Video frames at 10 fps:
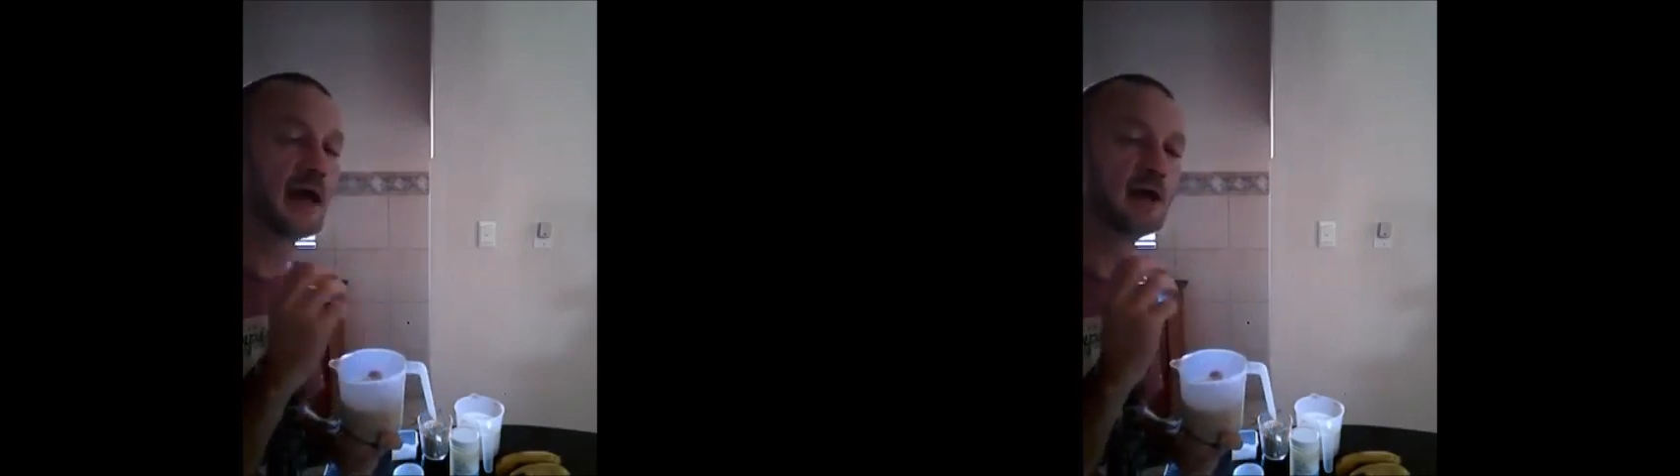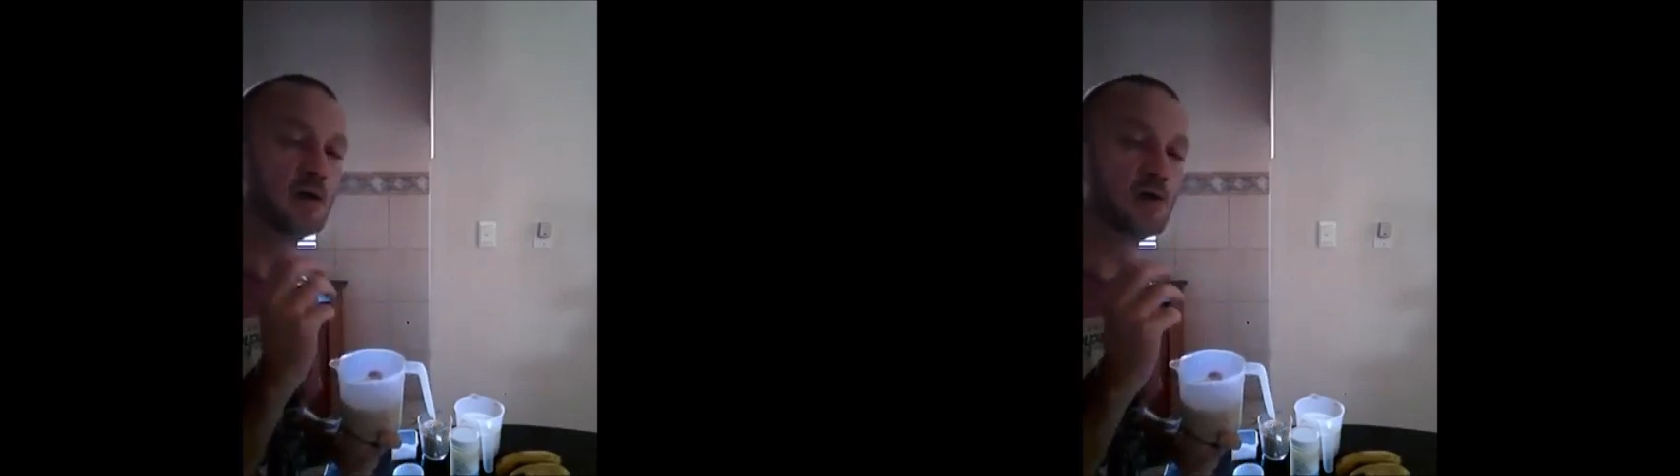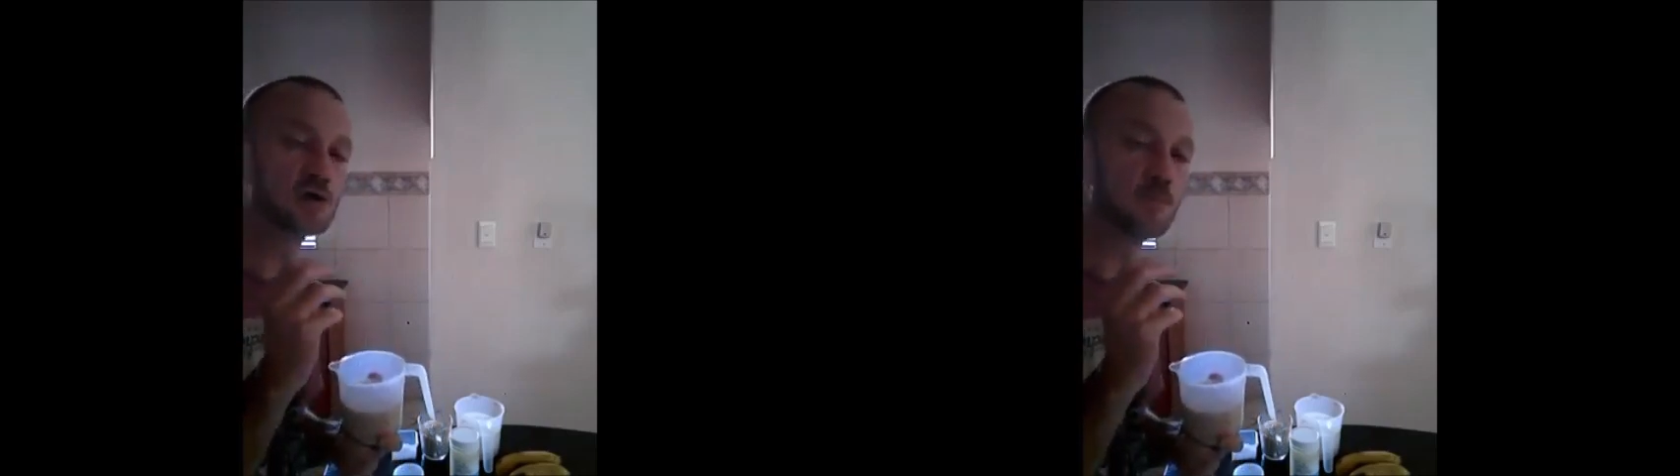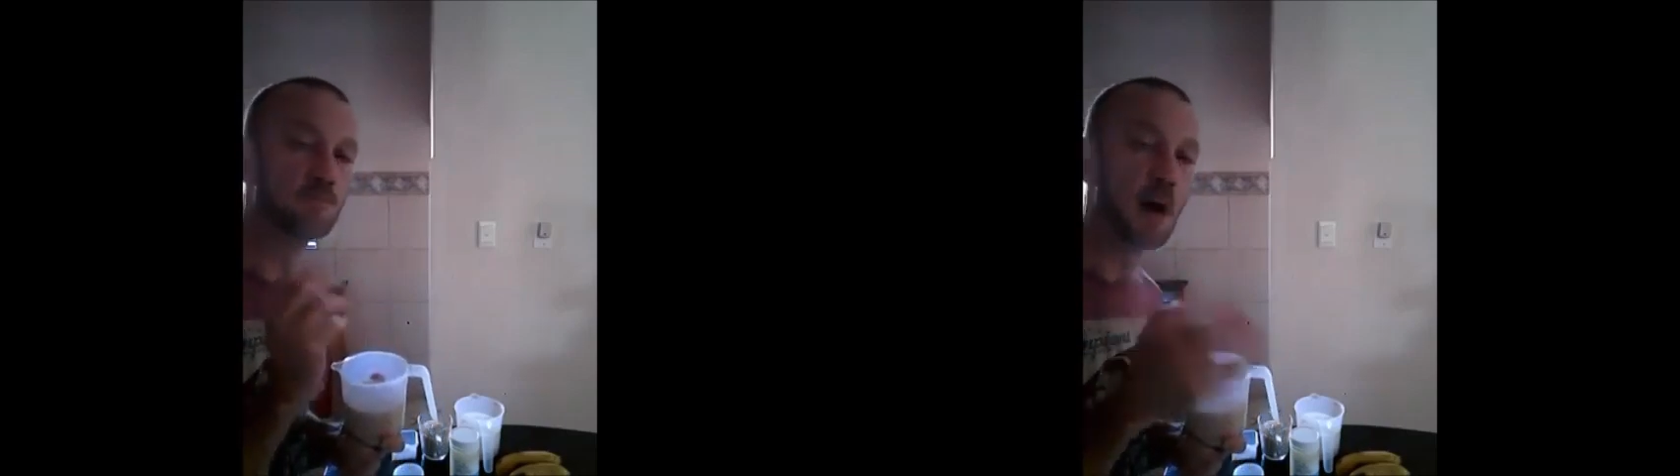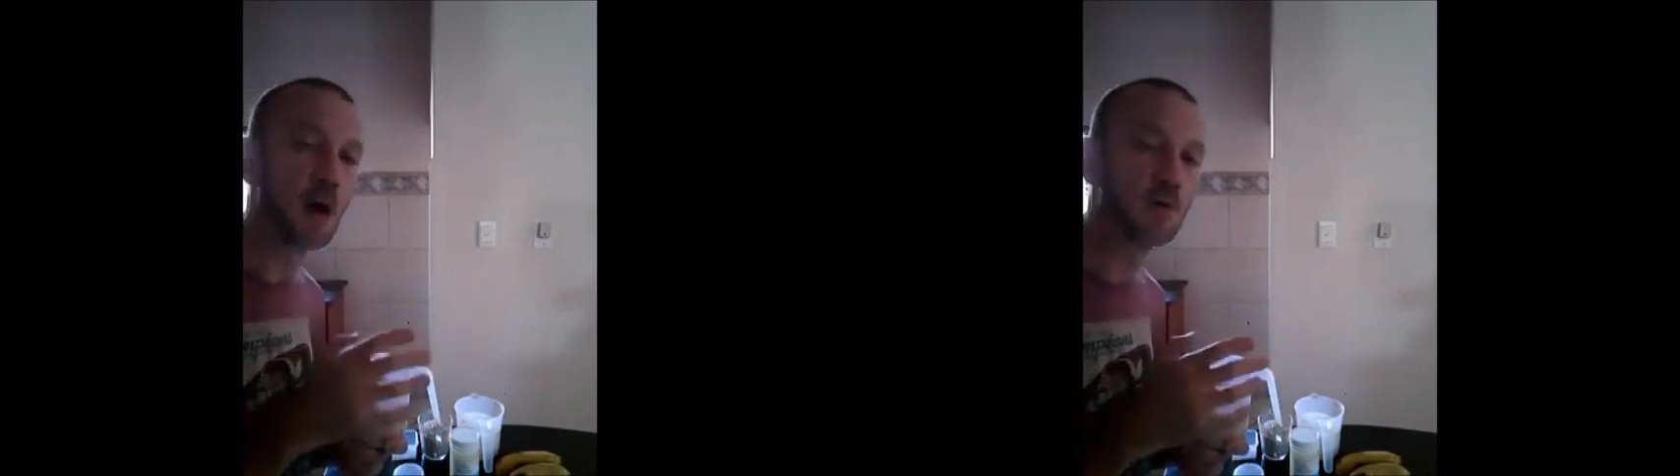they use
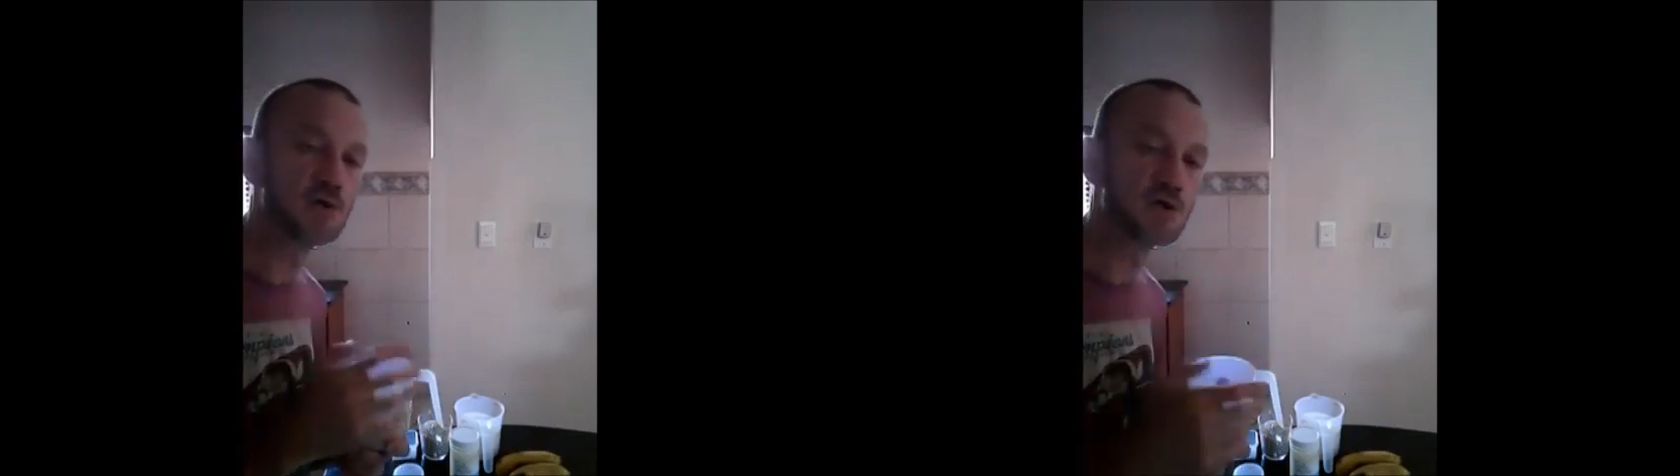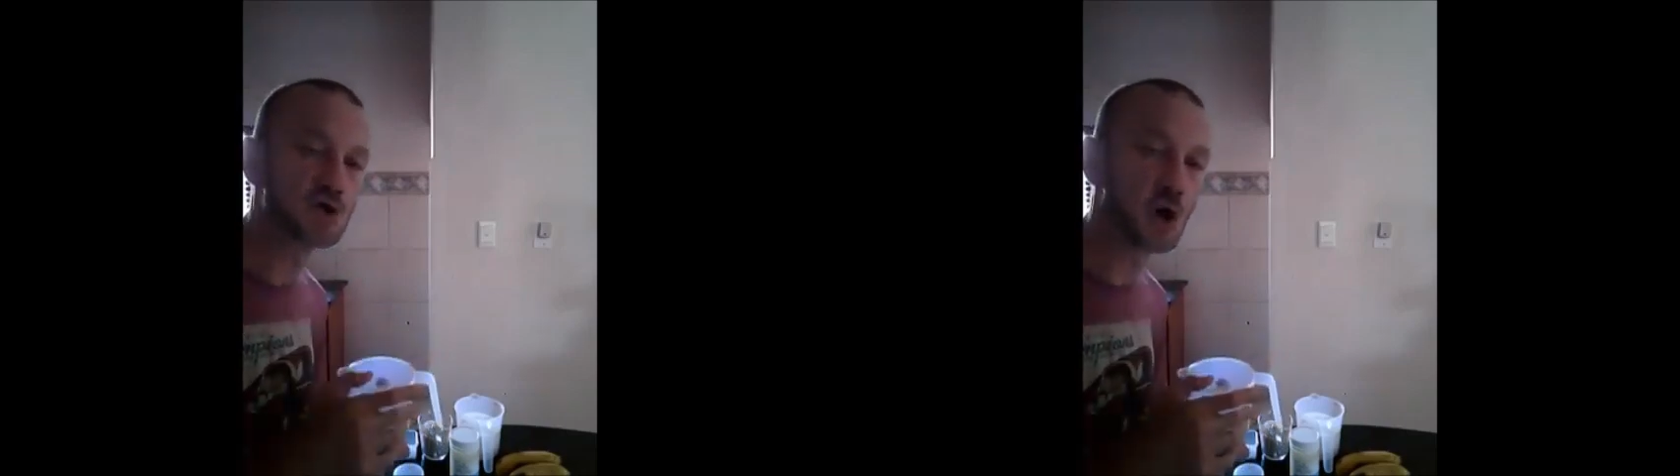bone